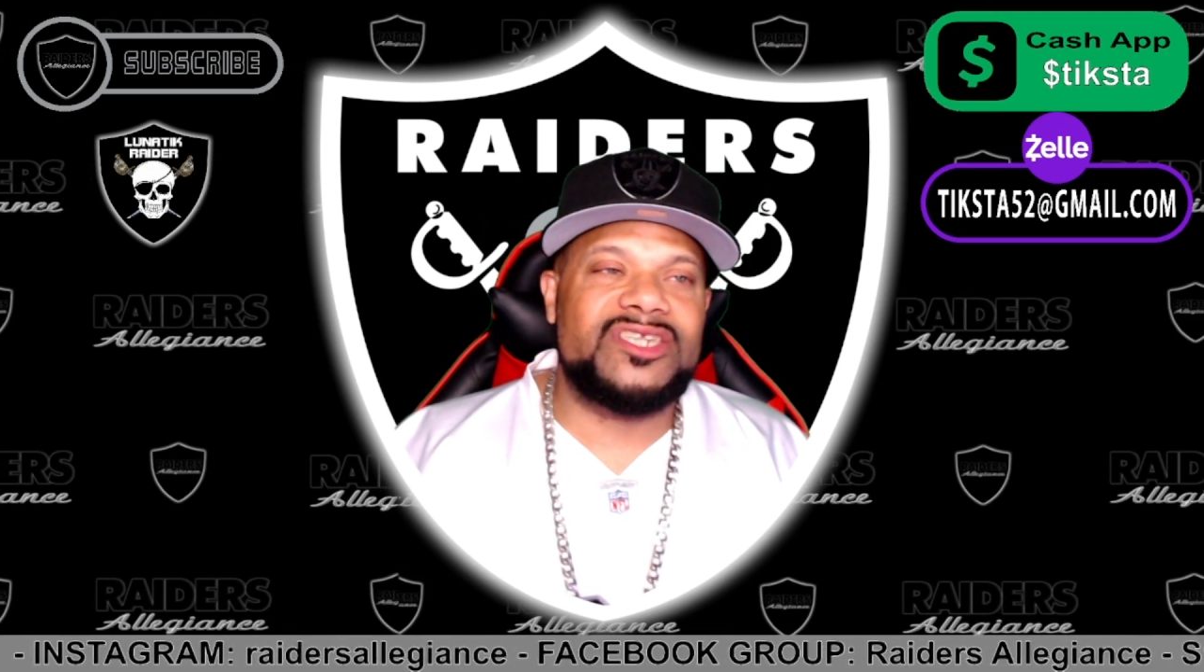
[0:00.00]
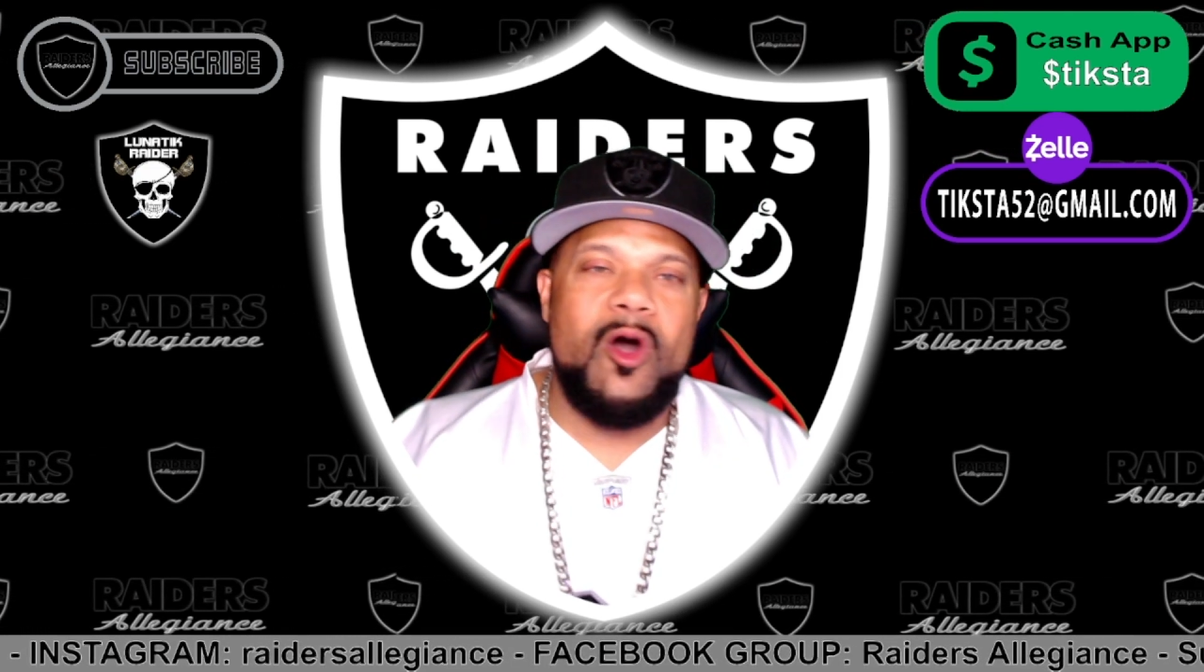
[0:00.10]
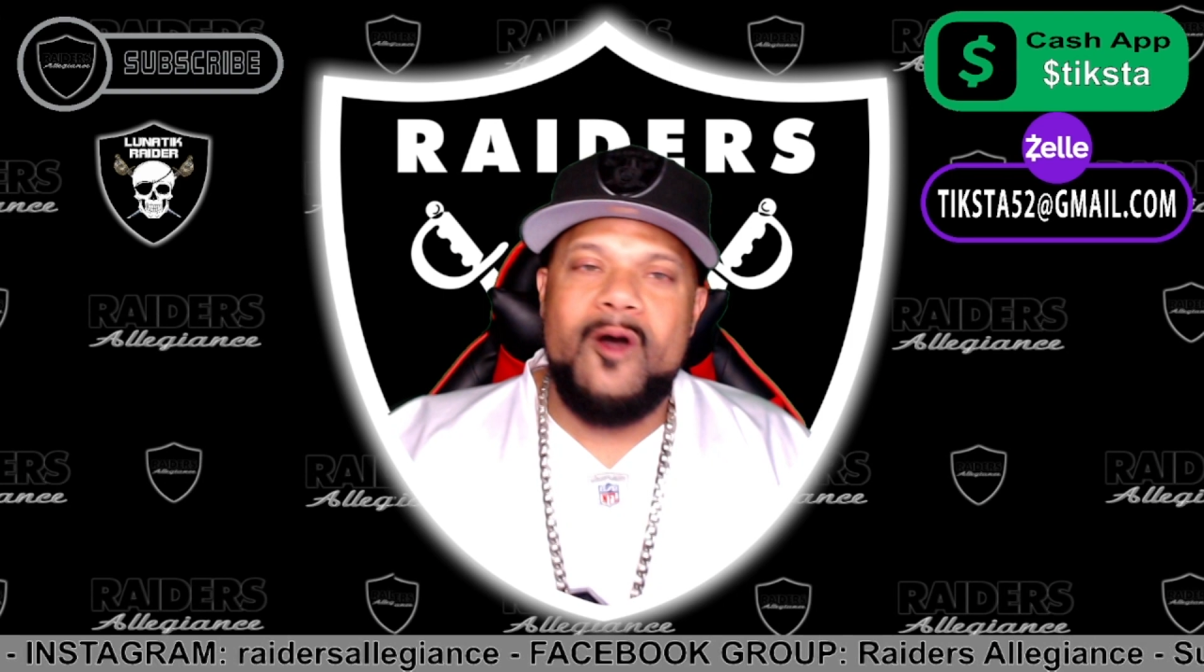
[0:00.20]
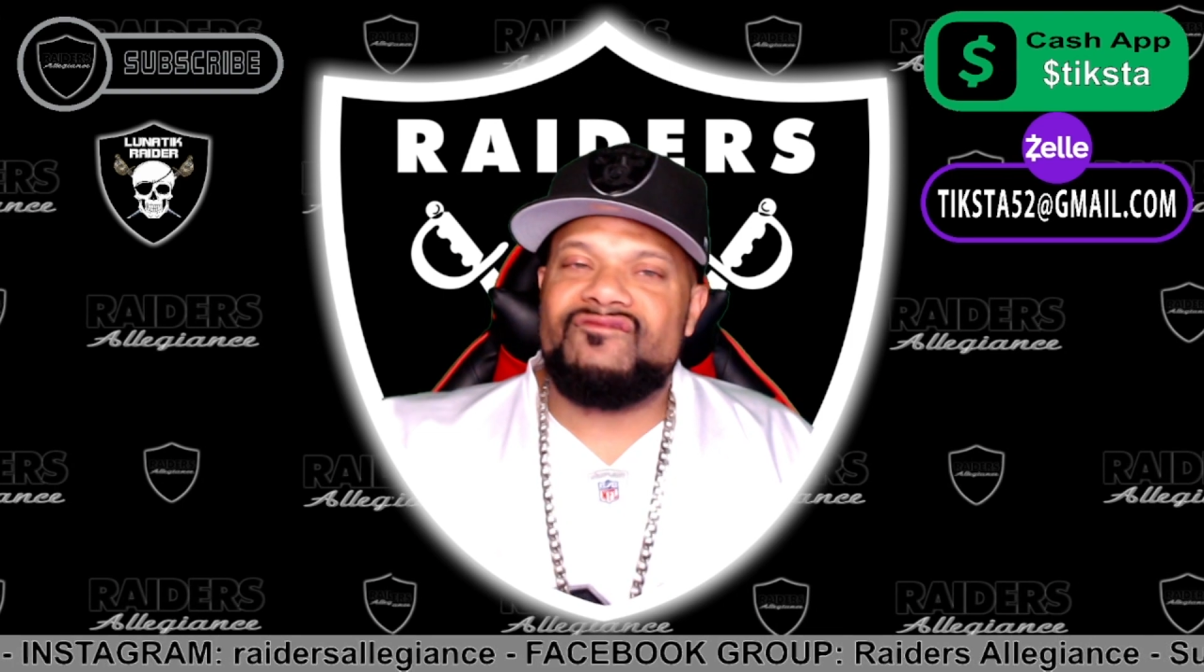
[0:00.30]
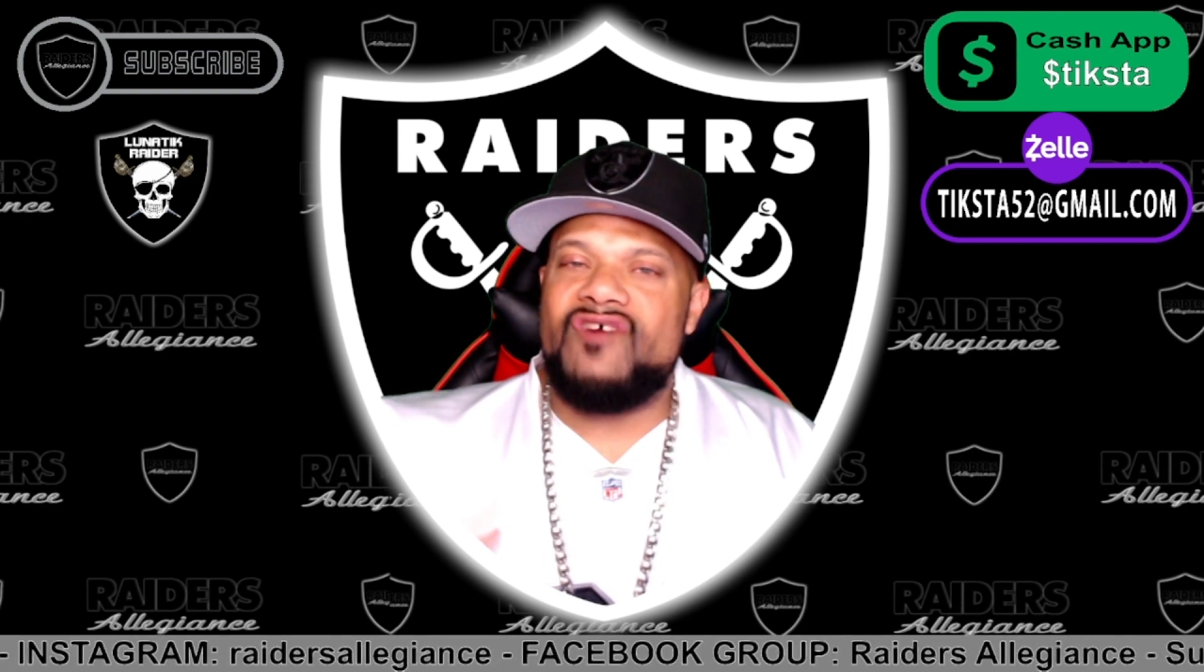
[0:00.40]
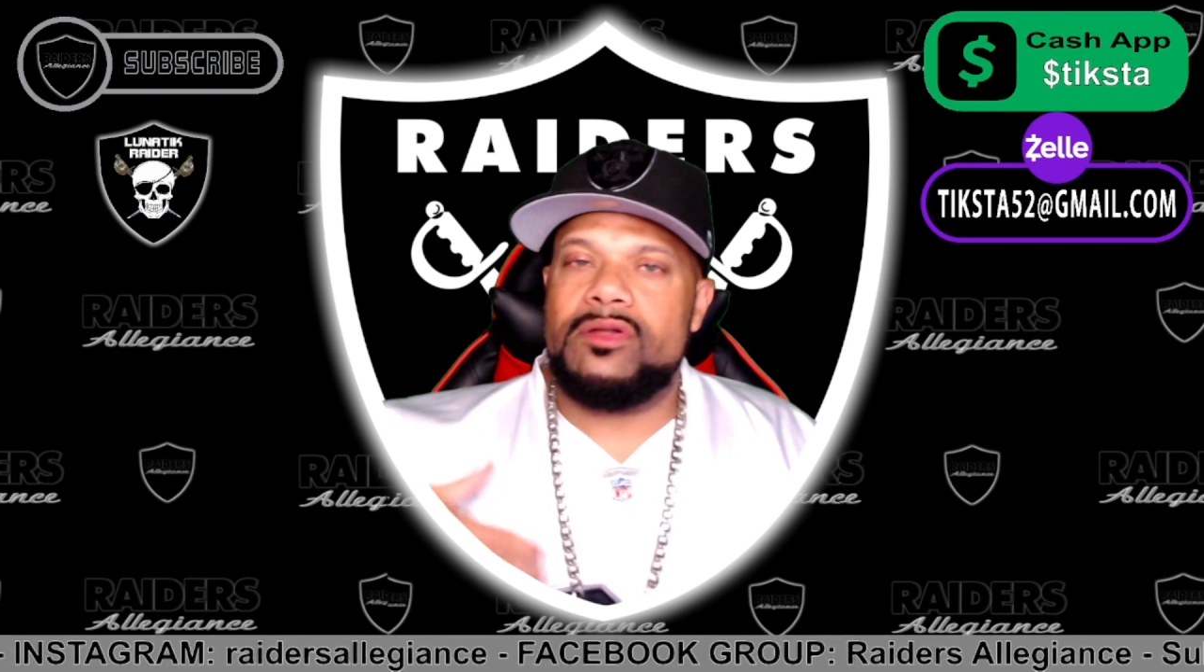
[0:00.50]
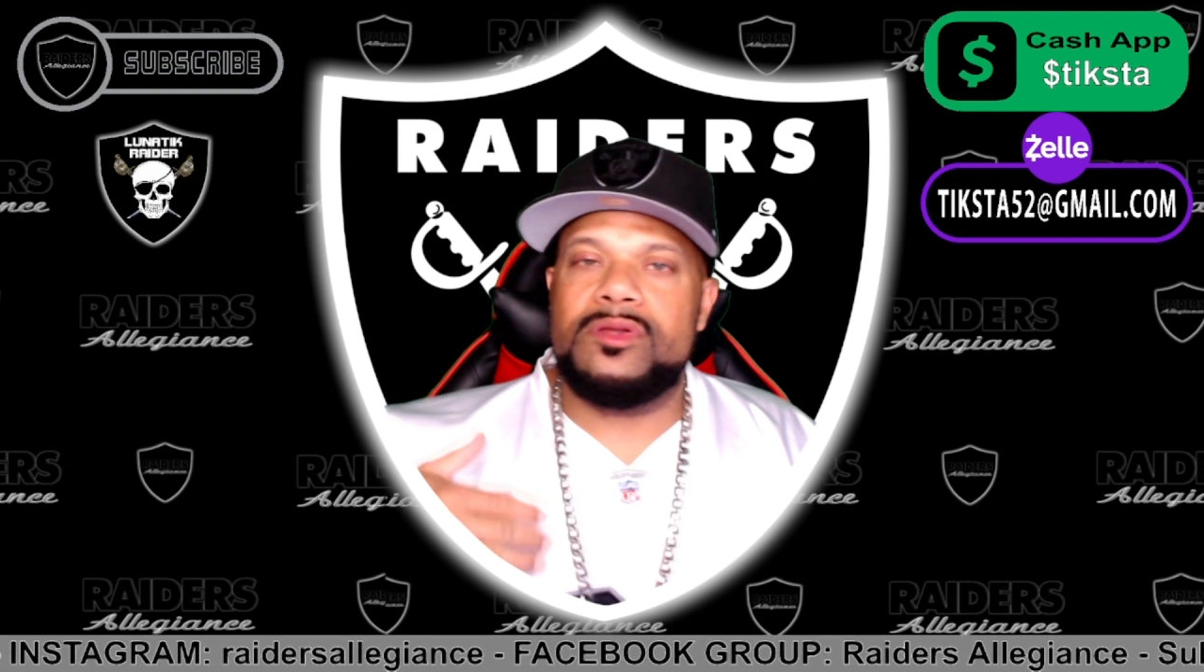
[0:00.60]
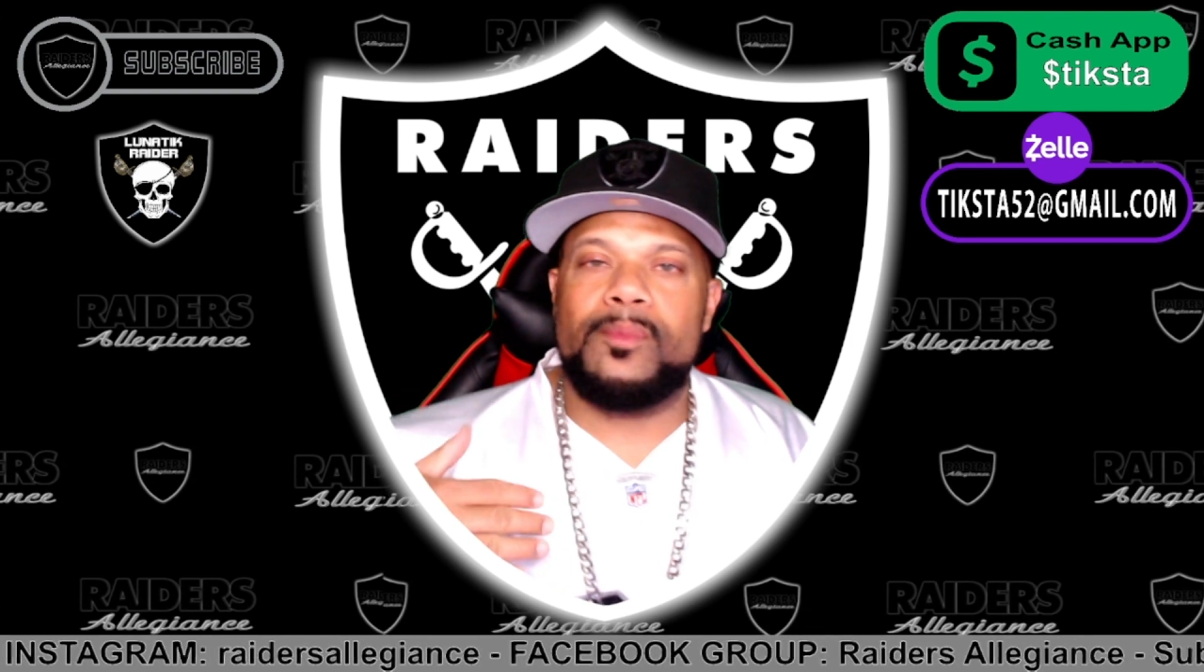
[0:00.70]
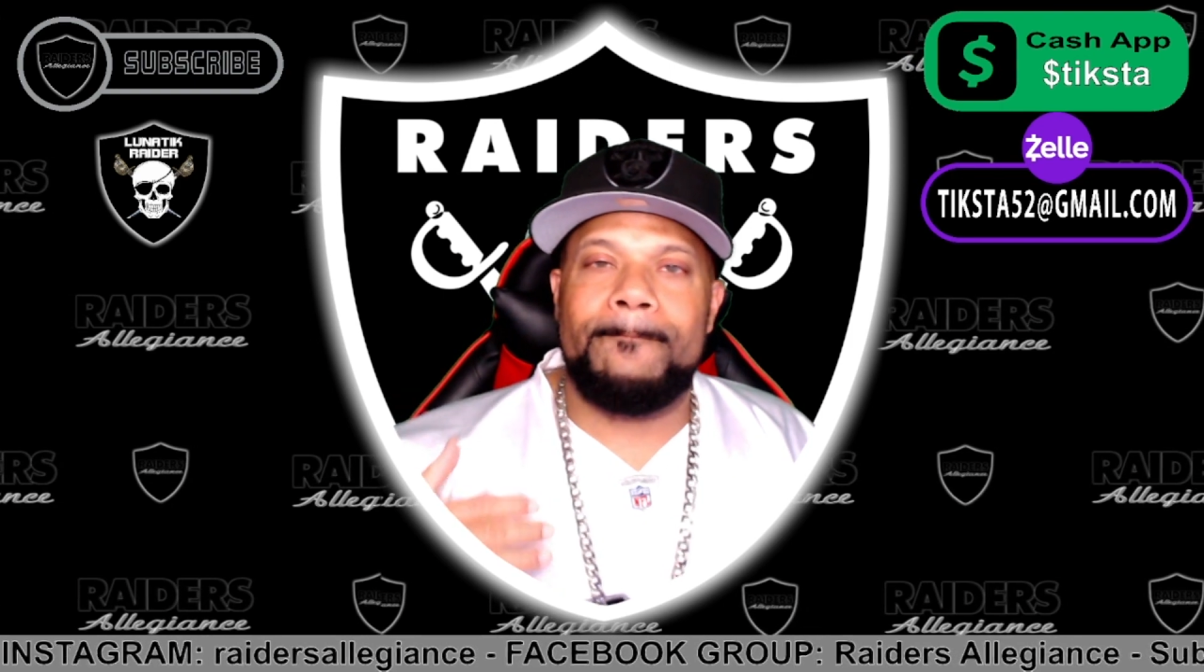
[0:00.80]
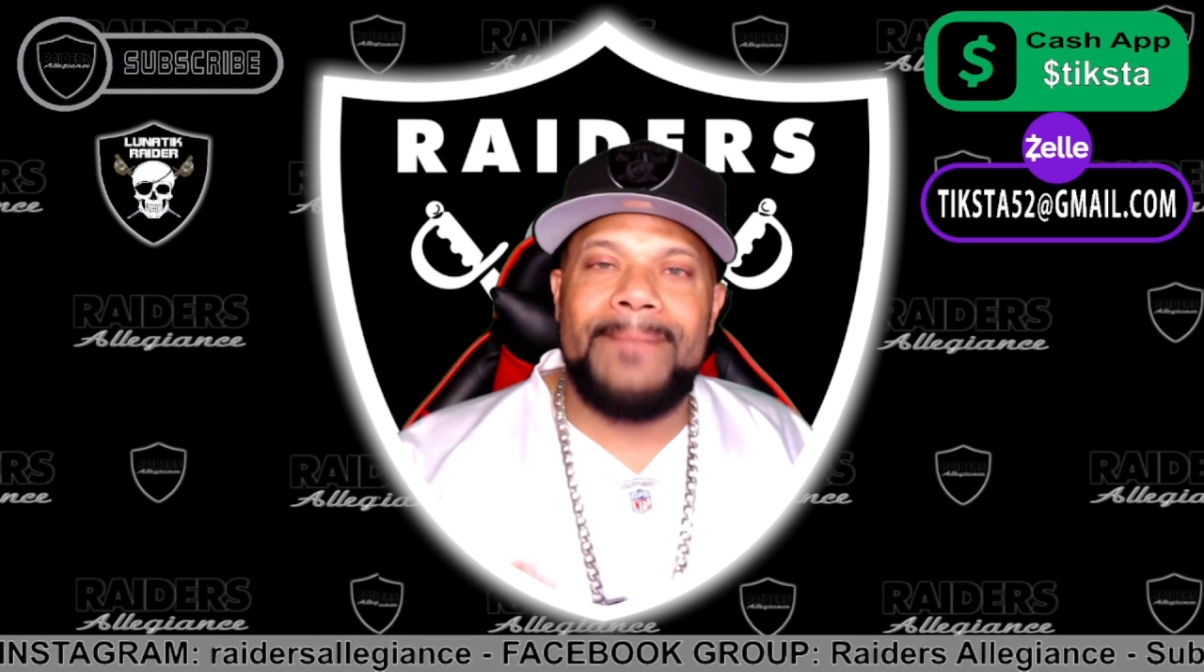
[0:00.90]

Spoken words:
all falling